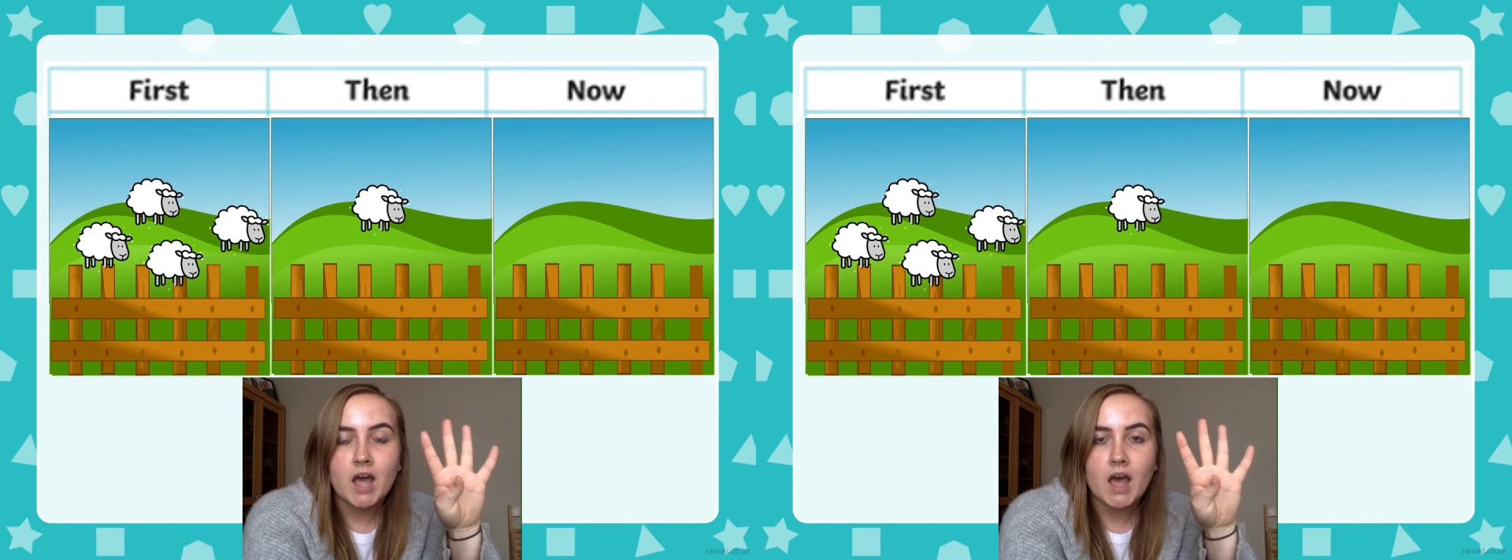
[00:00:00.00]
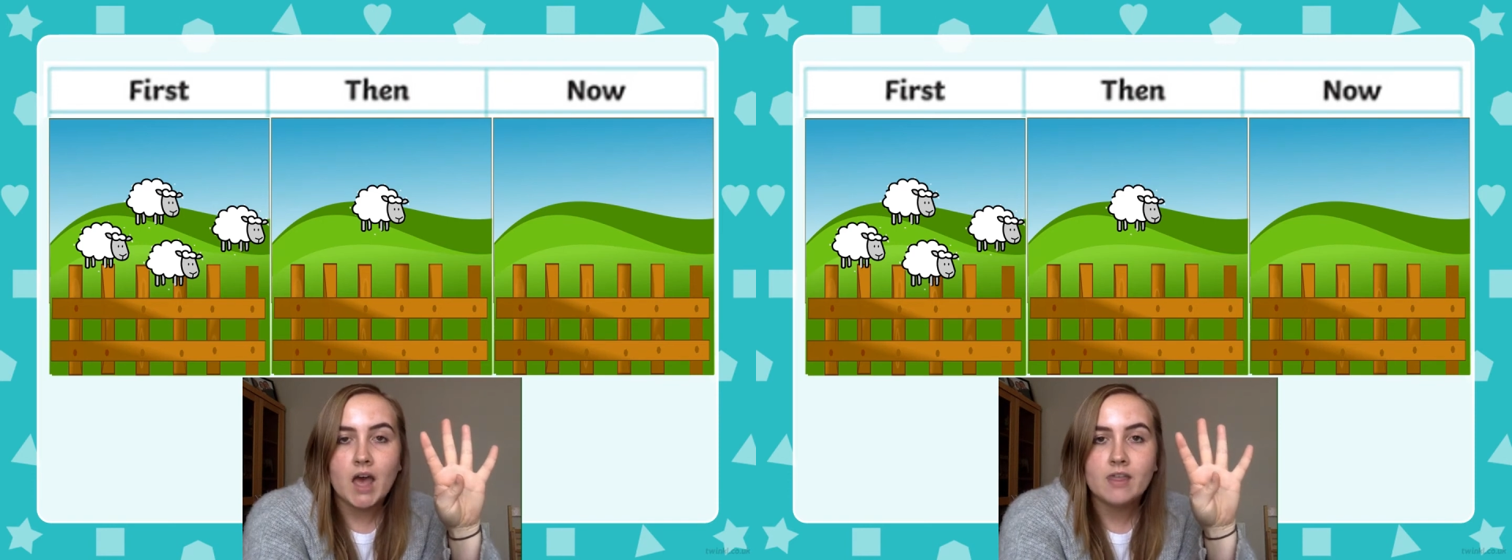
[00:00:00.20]

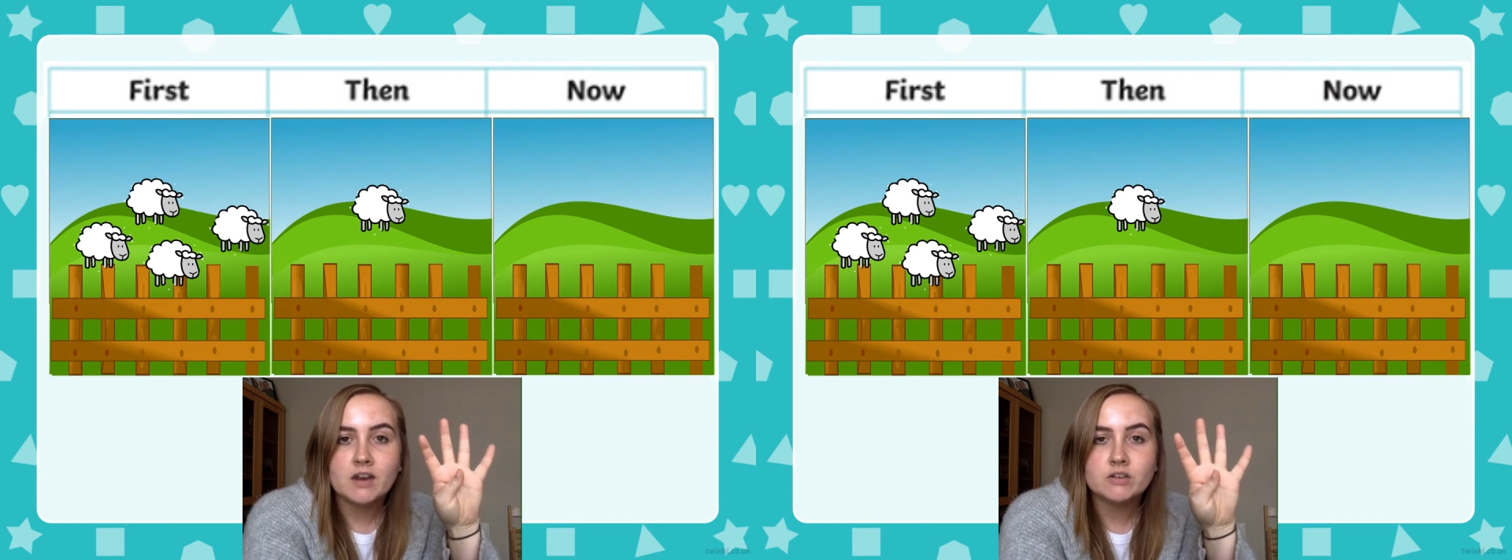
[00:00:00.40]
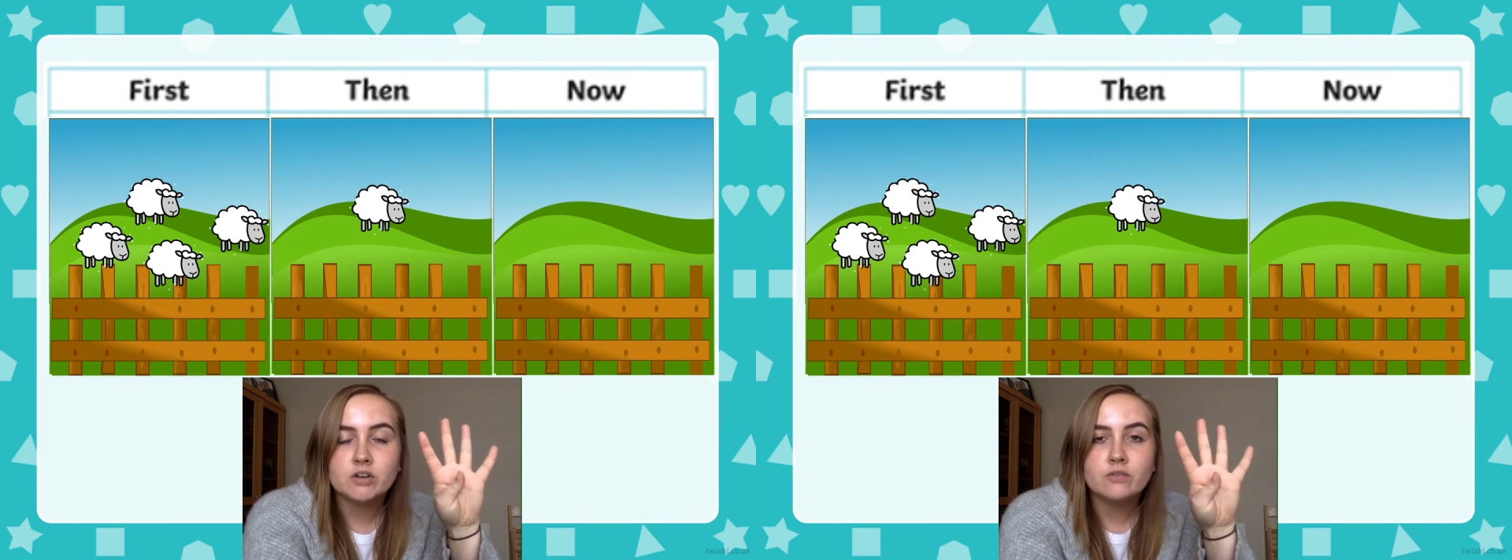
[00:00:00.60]
And then
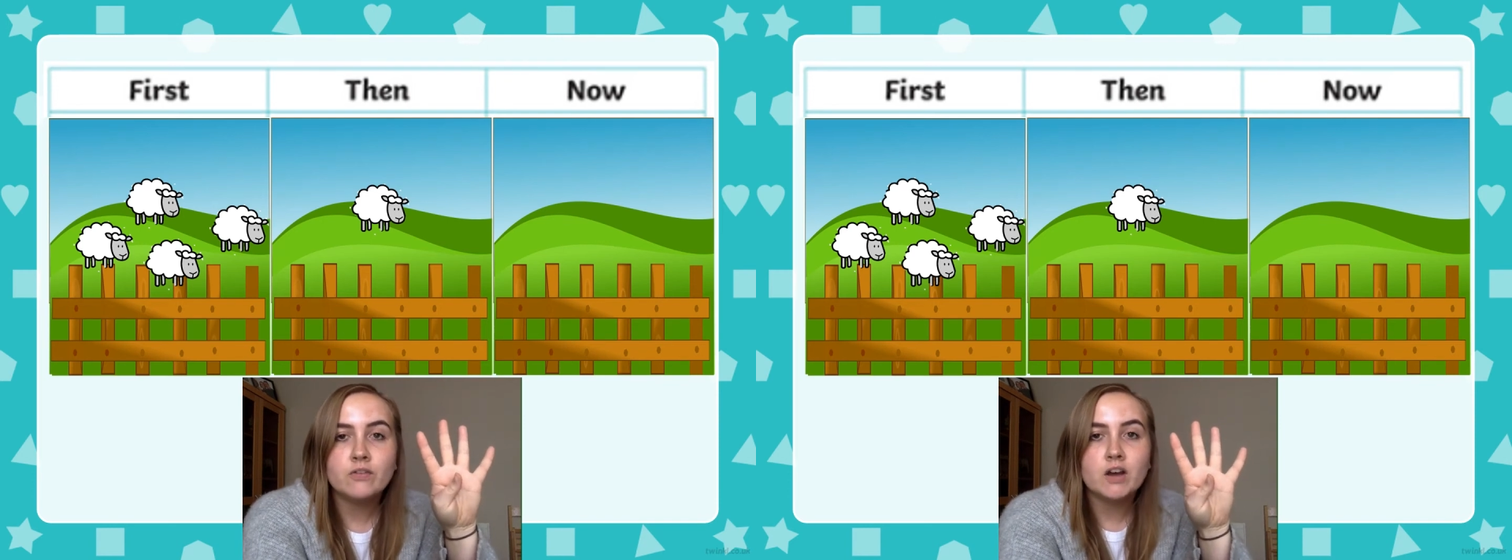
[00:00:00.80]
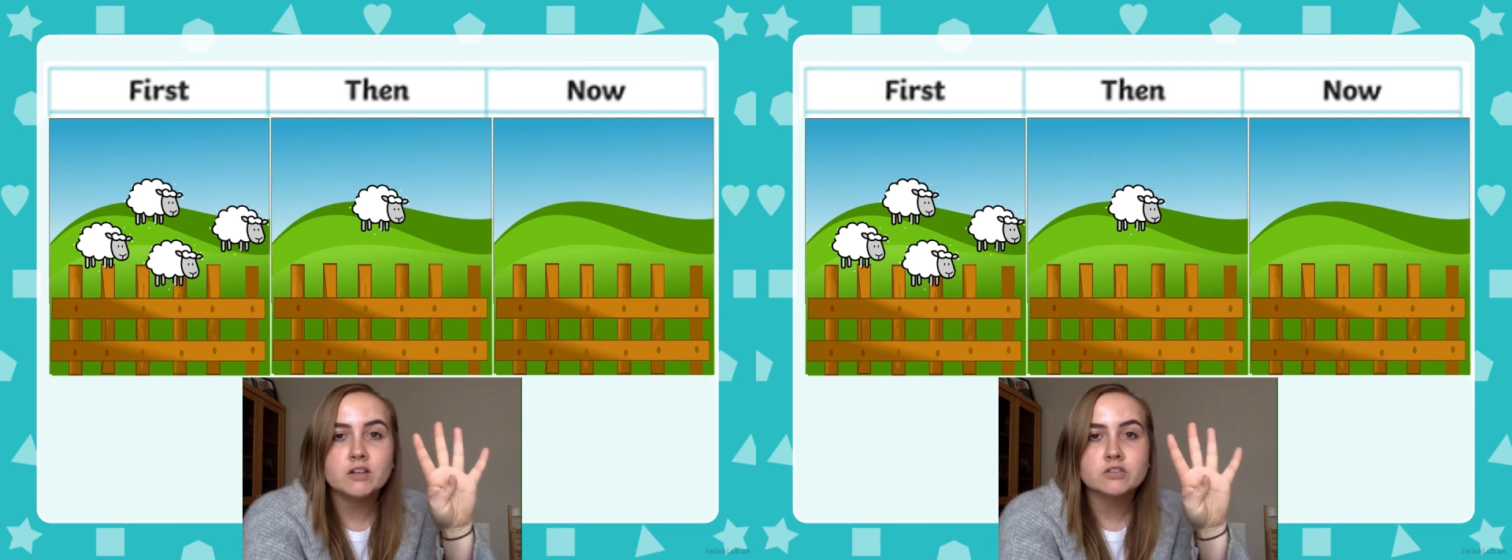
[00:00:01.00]
in your
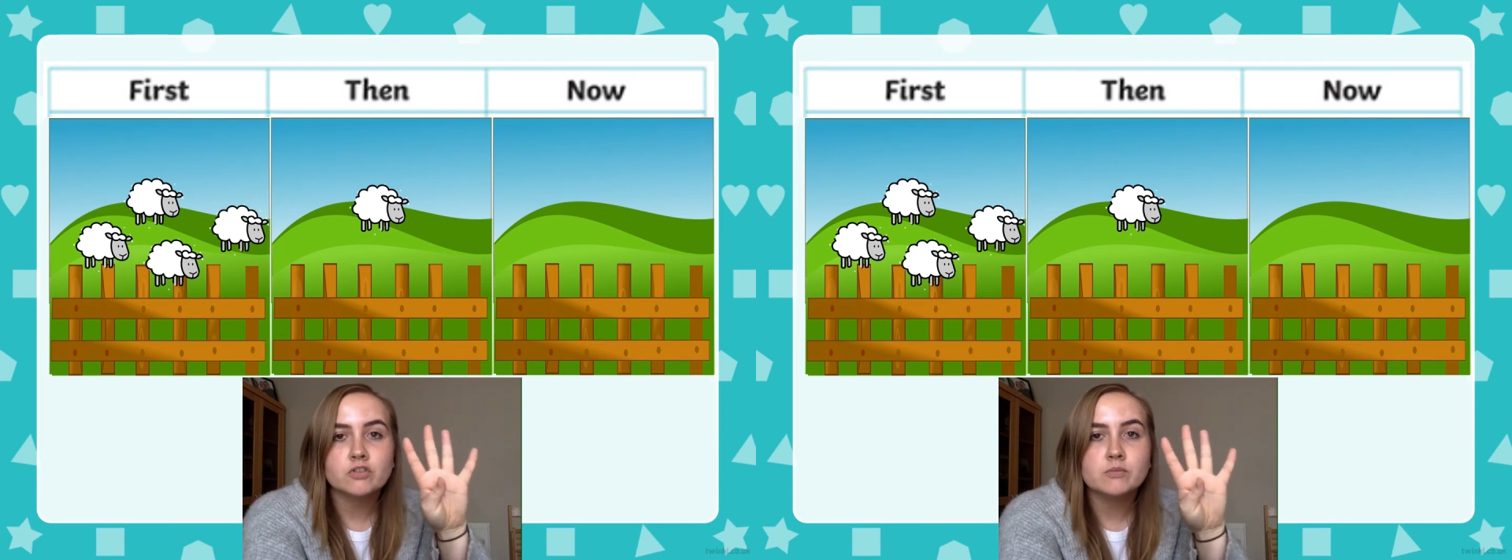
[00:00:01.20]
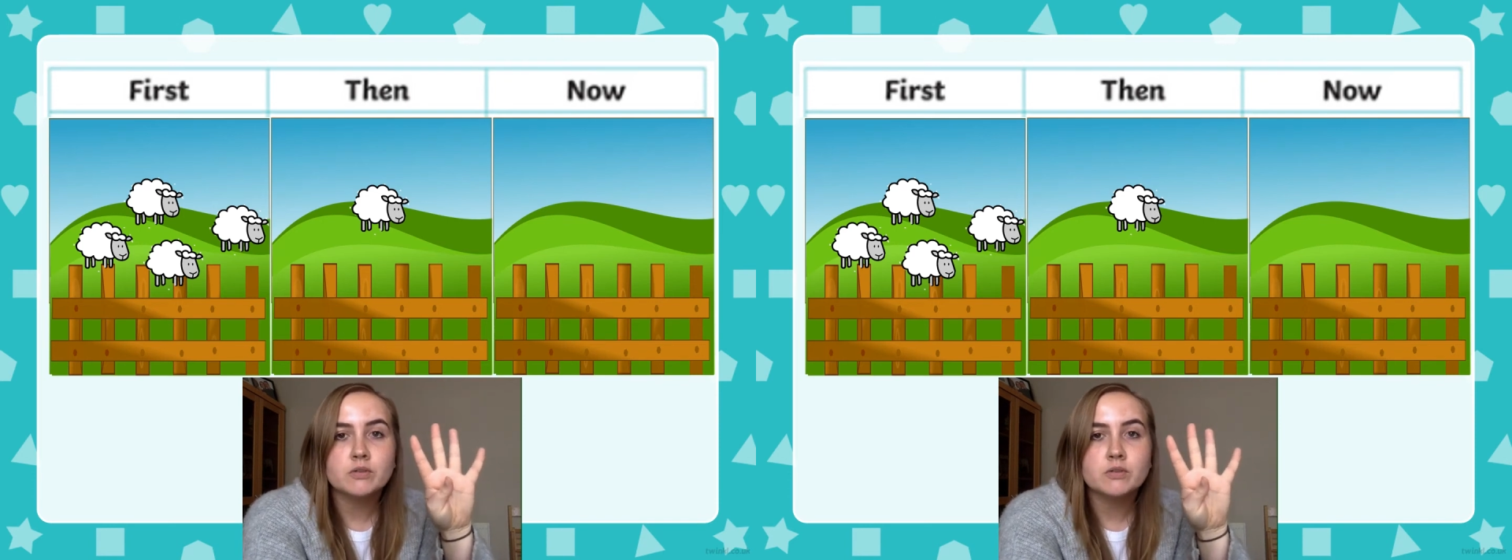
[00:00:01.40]
first group,